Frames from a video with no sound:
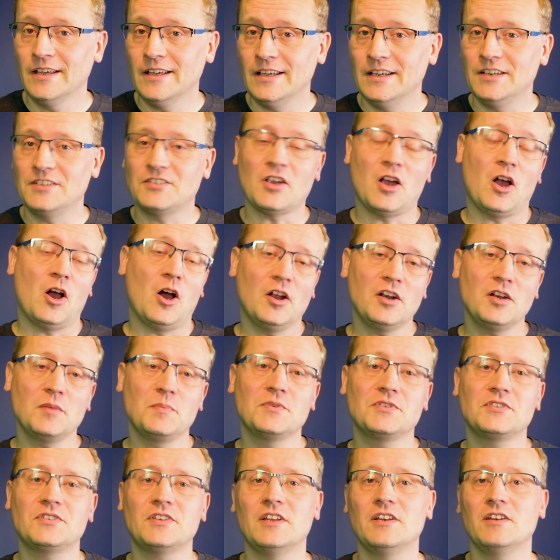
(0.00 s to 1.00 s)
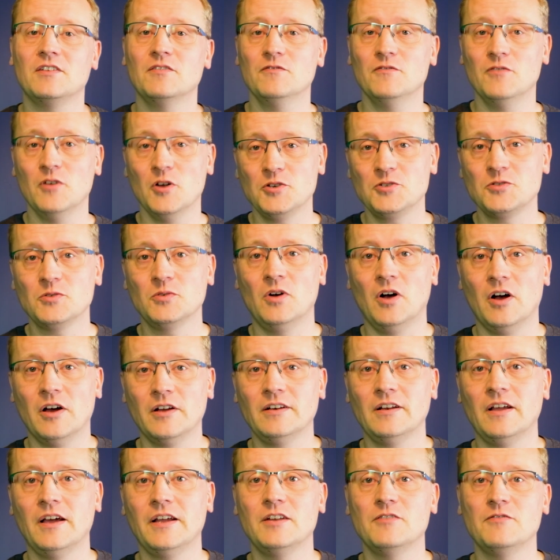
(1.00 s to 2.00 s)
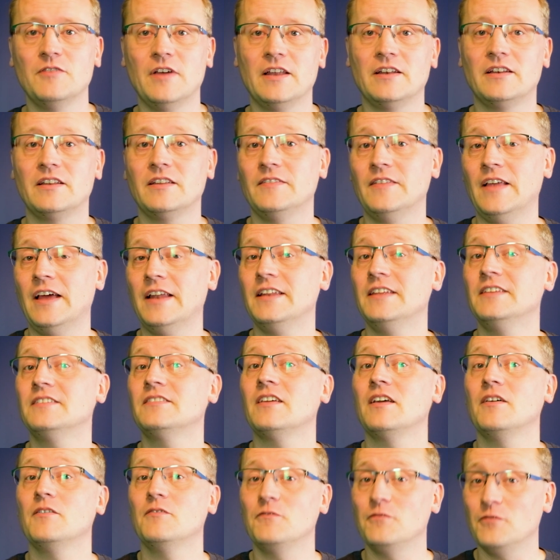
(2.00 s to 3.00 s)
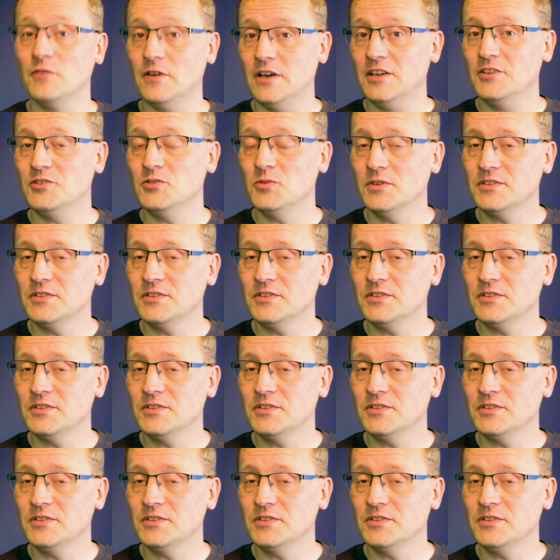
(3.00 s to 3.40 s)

It's a 100% virtual online event that is free to